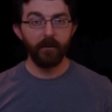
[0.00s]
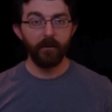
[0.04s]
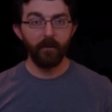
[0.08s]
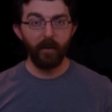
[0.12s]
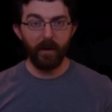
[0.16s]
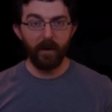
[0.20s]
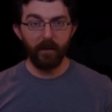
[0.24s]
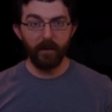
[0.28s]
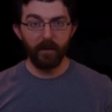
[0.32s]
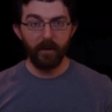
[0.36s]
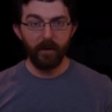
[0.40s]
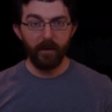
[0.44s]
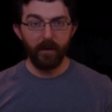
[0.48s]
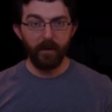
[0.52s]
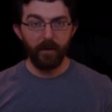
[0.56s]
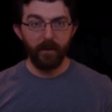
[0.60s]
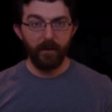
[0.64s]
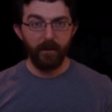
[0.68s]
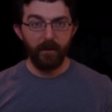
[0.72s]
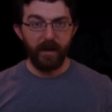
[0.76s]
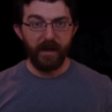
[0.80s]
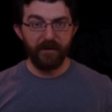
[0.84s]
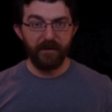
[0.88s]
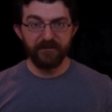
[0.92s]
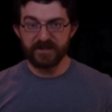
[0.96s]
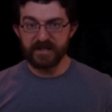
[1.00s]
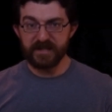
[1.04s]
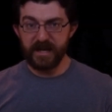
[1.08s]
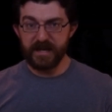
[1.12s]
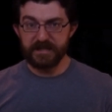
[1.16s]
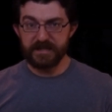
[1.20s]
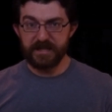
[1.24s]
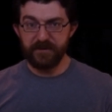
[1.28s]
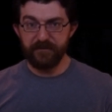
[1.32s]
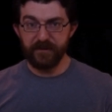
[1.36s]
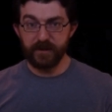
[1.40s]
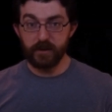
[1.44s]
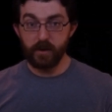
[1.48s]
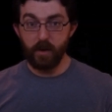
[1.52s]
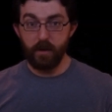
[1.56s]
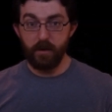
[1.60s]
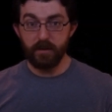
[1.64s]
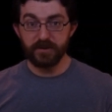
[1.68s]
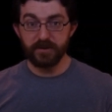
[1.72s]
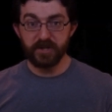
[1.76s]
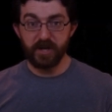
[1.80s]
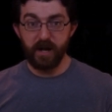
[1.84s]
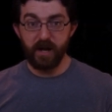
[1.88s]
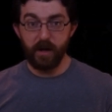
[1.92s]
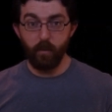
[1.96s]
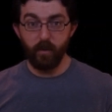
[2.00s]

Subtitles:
Well, if scientific laws are not